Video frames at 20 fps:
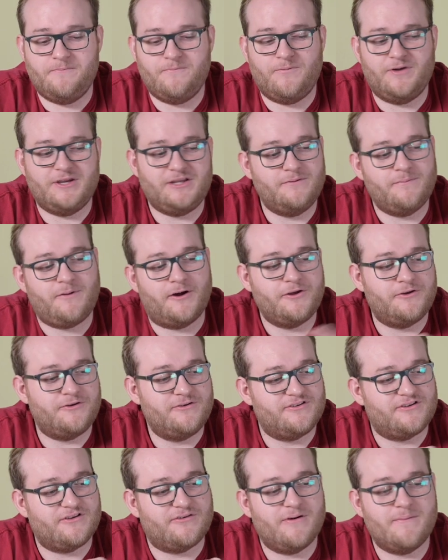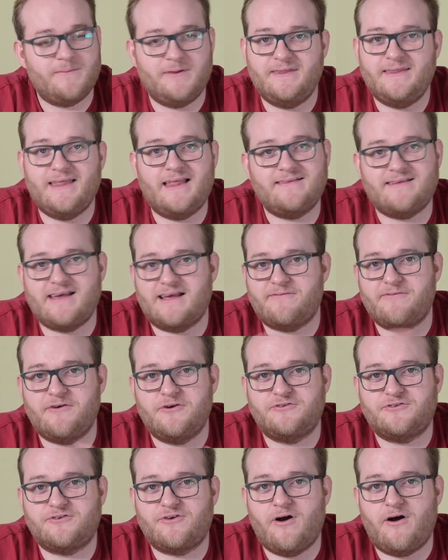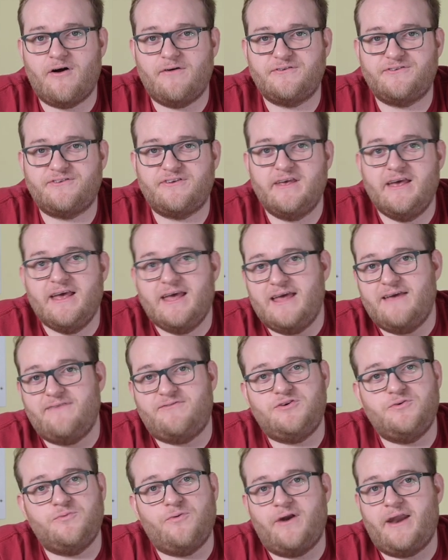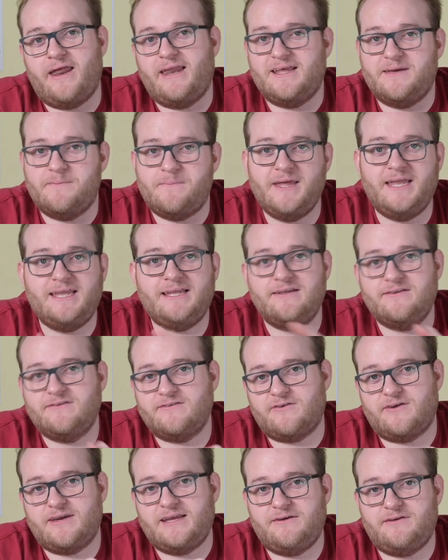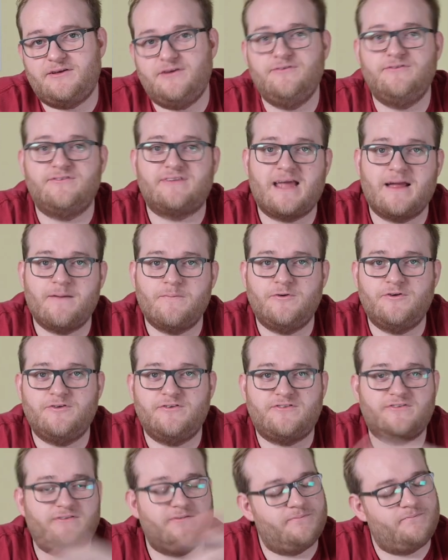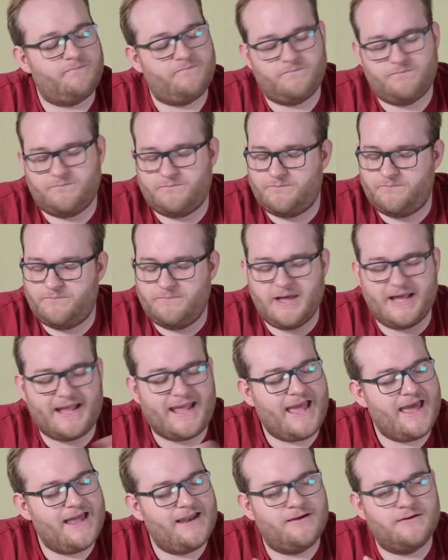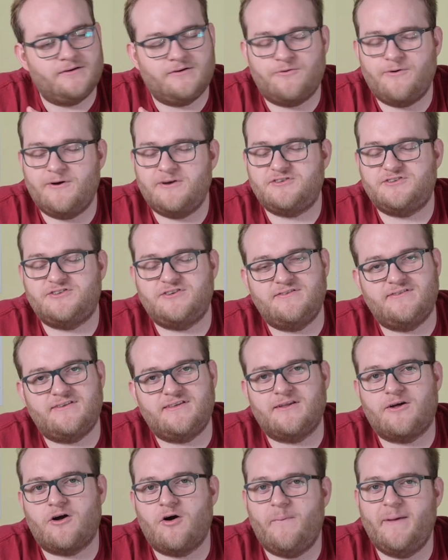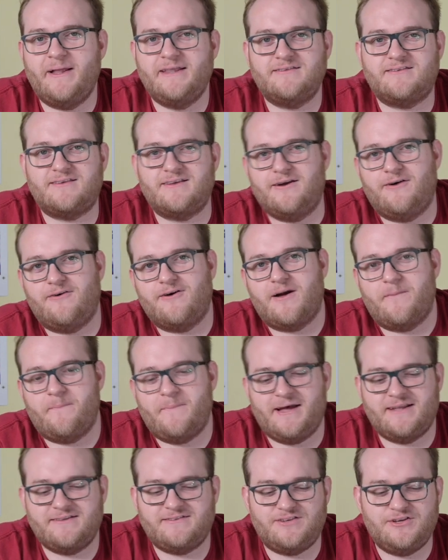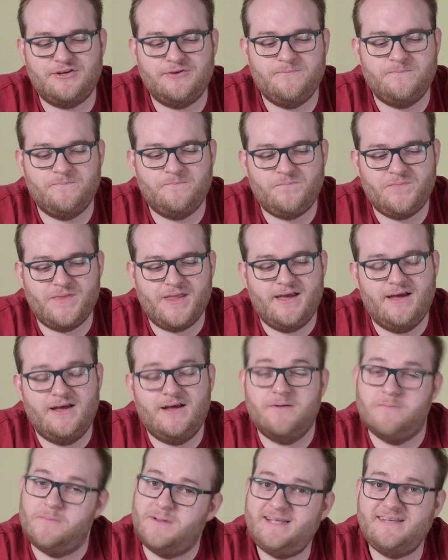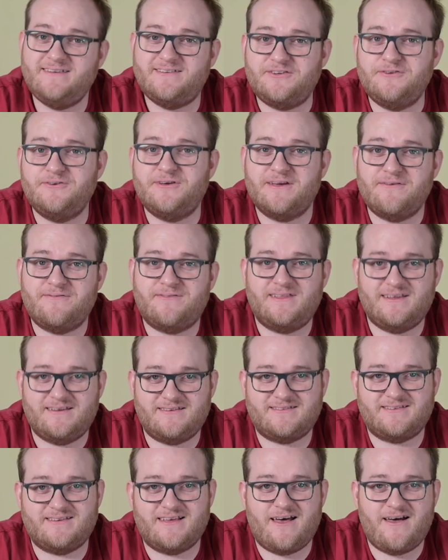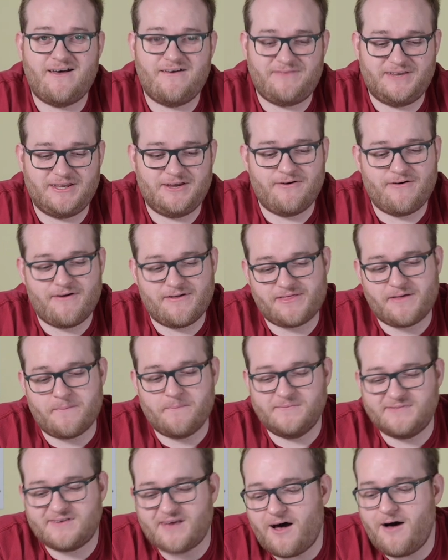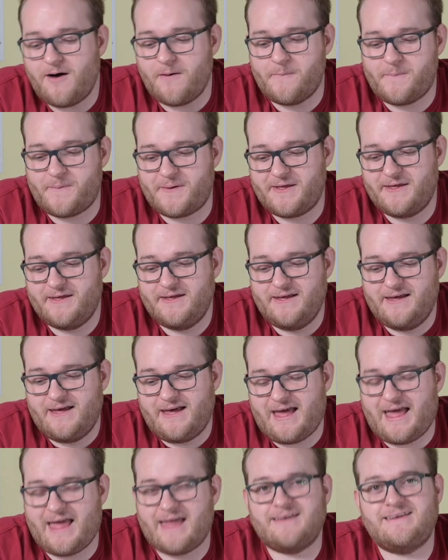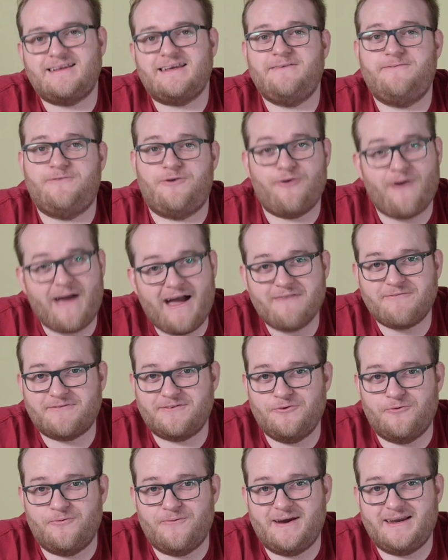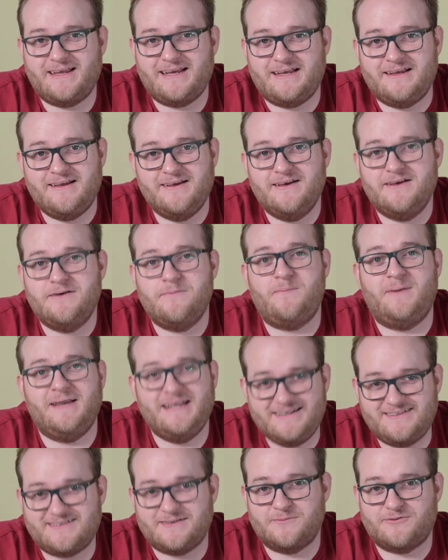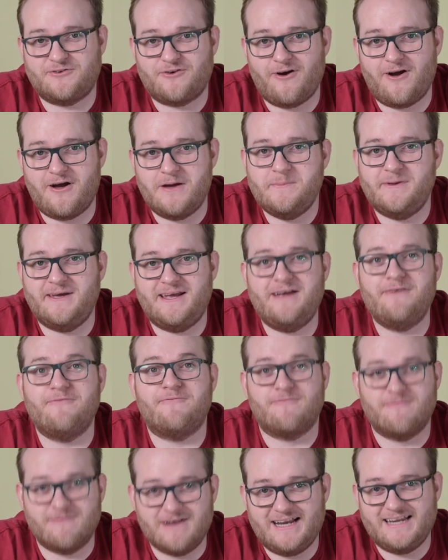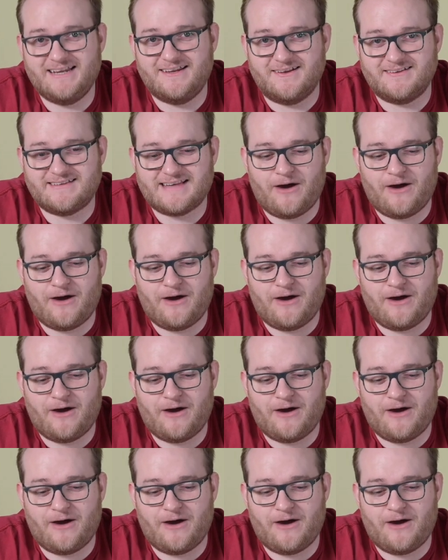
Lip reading: when you buy used equipment and then take photographs. If you want any opinions on your used cameras, again, questions in the comments and I'll come back to you. Please do give this video a thumbs up. And if you haven't already, please subscribe. It really does